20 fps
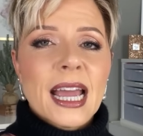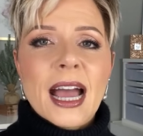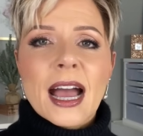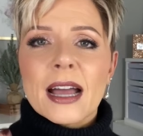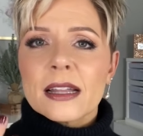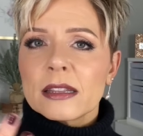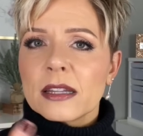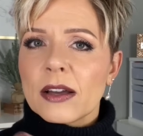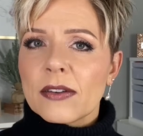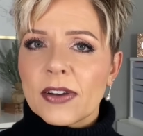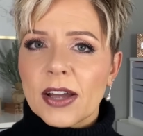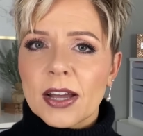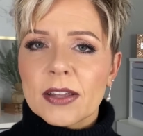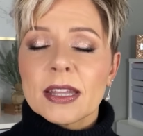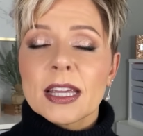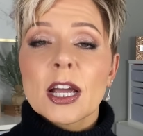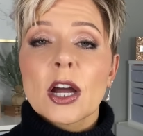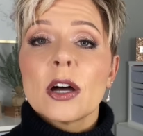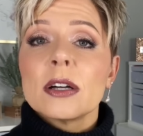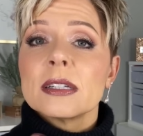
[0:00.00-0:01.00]
I love how
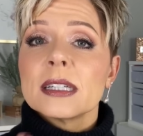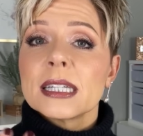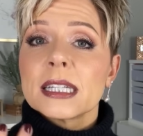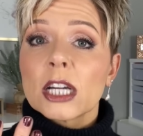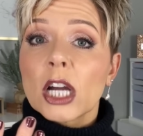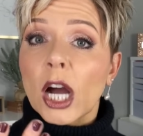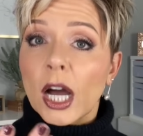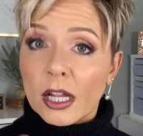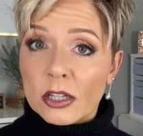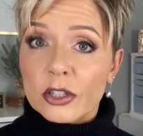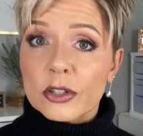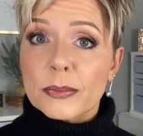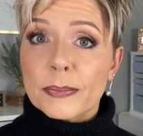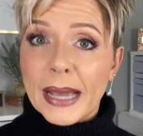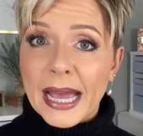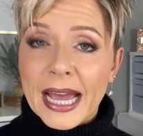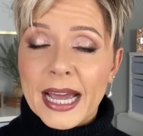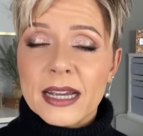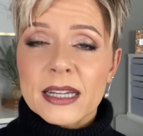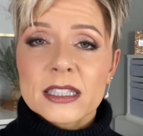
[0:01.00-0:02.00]
they call it color
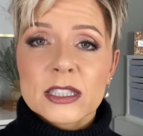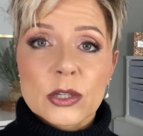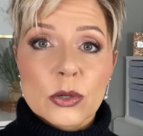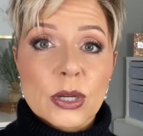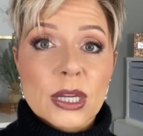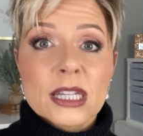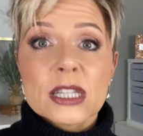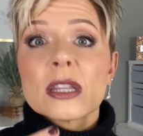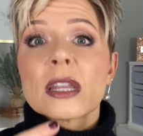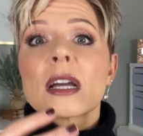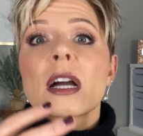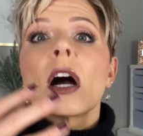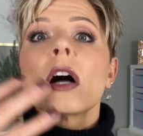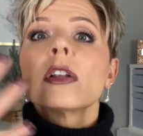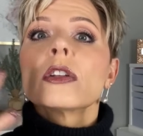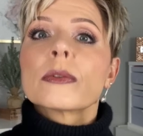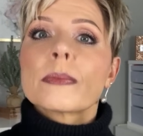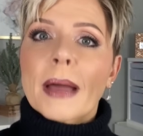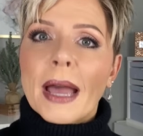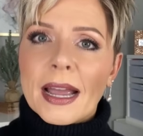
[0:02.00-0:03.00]
back, so get the
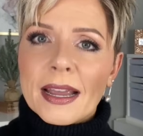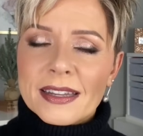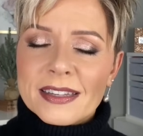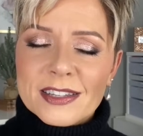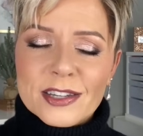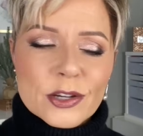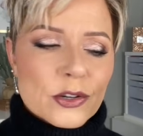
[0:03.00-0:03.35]
color back into